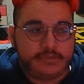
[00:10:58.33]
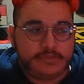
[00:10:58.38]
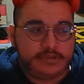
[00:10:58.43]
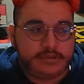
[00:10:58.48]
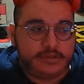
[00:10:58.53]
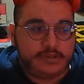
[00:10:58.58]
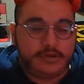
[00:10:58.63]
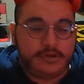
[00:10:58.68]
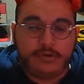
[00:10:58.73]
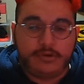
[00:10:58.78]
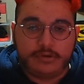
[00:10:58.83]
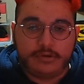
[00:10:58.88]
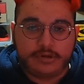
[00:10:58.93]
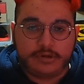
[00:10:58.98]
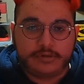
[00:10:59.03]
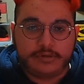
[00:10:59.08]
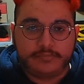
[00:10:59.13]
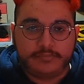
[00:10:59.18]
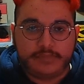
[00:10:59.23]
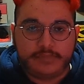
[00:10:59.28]
the
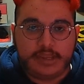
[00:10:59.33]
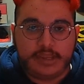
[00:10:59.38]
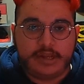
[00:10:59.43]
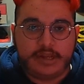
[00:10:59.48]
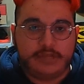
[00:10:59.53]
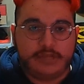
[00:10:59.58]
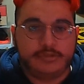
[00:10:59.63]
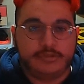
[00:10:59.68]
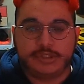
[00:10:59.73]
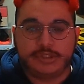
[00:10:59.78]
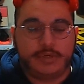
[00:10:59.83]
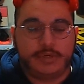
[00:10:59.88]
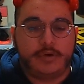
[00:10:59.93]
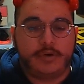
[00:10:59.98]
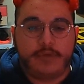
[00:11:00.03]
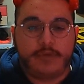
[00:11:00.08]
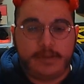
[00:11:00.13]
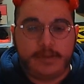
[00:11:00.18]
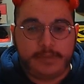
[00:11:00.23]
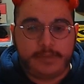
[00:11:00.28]
Hulk and he would just go on a
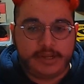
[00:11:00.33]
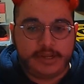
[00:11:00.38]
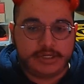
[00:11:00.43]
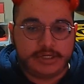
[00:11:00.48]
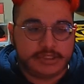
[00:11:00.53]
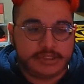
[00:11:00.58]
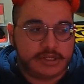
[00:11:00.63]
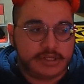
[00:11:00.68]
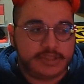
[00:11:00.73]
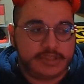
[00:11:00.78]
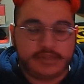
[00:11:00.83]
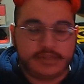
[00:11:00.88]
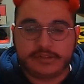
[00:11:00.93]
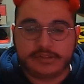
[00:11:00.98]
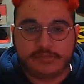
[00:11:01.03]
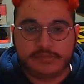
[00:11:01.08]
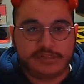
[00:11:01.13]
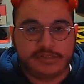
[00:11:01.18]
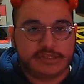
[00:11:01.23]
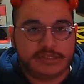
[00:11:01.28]
rampage. I thought it was
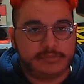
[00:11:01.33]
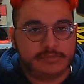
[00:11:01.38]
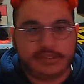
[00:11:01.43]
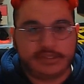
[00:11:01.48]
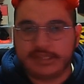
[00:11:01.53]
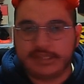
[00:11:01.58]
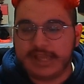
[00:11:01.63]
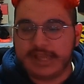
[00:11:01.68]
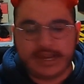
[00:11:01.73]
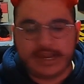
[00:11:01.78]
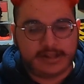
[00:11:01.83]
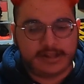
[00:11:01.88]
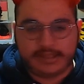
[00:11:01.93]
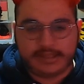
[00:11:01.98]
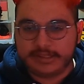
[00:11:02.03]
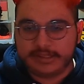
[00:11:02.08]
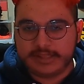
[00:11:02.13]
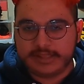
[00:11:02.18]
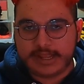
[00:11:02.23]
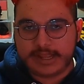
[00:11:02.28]
gonna be something kind of
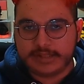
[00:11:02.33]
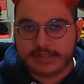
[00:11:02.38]
like that